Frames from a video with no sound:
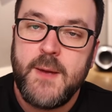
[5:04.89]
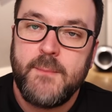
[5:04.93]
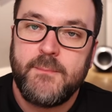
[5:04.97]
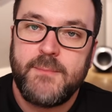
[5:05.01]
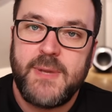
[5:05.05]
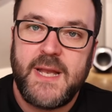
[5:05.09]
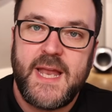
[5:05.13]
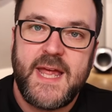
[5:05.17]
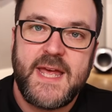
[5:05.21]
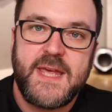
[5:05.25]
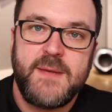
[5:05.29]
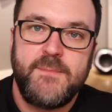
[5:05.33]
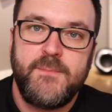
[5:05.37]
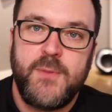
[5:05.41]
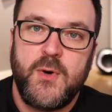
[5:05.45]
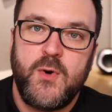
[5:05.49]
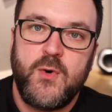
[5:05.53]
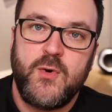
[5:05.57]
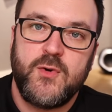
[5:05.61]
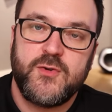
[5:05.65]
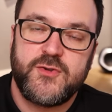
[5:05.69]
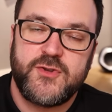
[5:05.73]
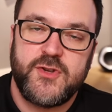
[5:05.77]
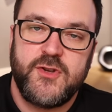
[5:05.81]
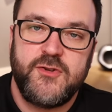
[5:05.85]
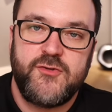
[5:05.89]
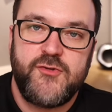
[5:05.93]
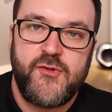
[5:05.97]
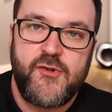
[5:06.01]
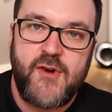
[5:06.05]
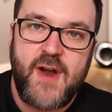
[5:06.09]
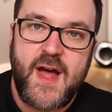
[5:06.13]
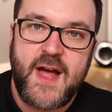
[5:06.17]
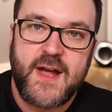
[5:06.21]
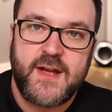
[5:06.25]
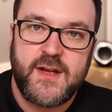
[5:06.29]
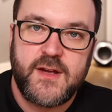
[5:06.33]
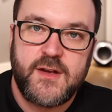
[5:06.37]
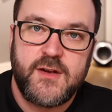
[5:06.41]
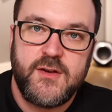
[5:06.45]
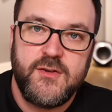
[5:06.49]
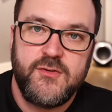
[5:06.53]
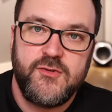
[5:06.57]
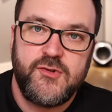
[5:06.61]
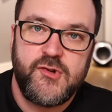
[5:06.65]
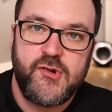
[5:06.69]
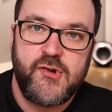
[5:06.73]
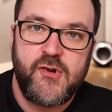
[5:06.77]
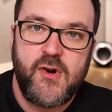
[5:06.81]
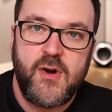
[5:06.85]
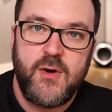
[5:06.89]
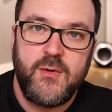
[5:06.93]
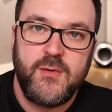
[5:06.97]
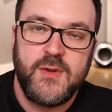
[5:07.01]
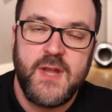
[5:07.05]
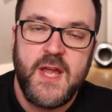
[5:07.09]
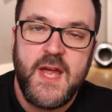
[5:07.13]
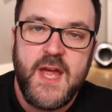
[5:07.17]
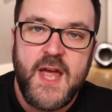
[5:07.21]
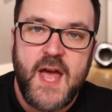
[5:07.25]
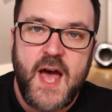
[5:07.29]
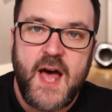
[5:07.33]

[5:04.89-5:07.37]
play, pause and track control,